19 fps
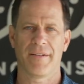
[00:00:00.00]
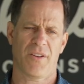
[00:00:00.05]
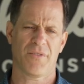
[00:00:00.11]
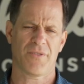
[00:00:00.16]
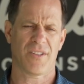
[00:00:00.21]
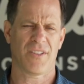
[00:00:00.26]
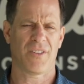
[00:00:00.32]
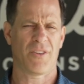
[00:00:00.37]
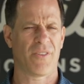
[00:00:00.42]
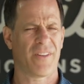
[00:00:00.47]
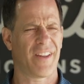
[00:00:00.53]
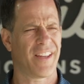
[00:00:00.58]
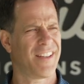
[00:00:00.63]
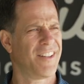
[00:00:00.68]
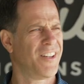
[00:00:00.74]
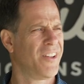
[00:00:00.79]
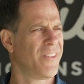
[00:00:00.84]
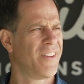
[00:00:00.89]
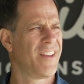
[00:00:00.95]
All of a sudden, you're like,
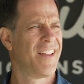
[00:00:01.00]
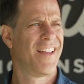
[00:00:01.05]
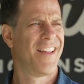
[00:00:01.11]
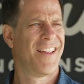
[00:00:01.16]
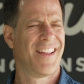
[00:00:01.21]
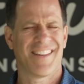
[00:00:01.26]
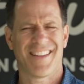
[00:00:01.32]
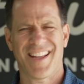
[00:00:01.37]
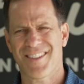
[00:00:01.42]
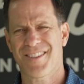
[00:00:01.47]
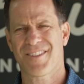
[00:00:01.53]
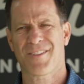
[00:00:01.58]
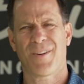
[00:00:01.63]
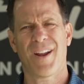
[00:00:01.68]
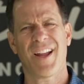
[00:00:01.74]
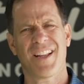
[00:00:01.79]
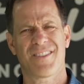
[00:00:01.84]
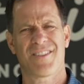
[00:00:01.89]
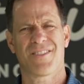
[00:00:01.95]
you know, that
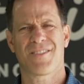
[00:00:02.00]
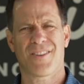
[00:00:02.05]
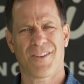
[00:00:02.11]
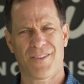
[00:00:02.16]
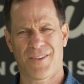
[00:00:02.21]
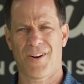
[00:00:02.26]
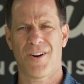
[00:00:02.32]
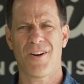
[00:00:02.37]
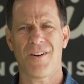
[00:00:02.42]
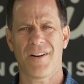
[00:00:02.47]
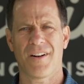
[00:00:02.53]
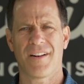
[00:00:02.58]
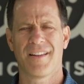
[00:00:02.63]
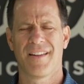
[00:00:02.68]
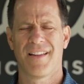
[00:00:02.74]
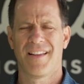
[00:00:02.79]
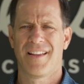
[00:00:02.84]
scratch is starting to hurt.